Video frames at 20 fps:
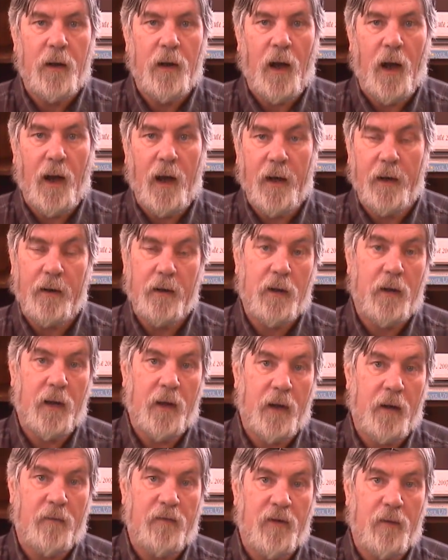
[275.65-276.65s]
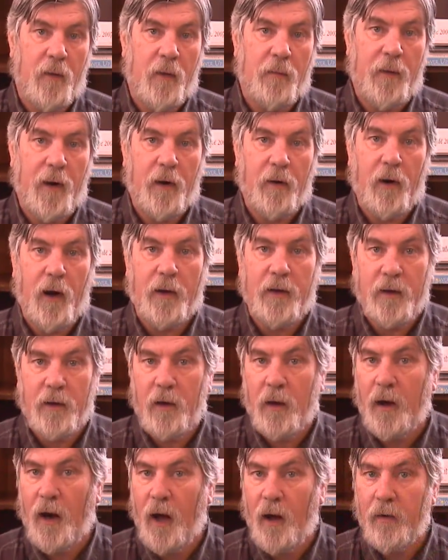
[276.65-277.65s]
And it gives them a better idea
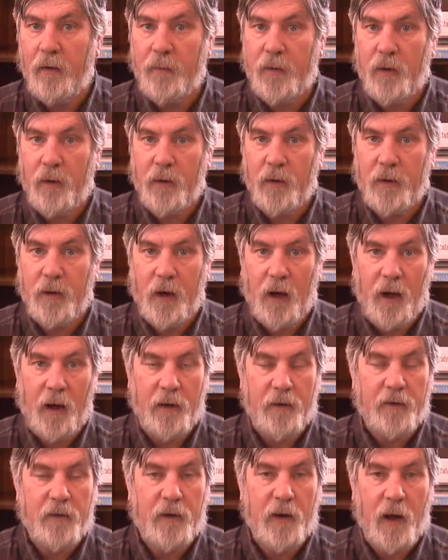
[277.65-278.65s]
on how to be organized,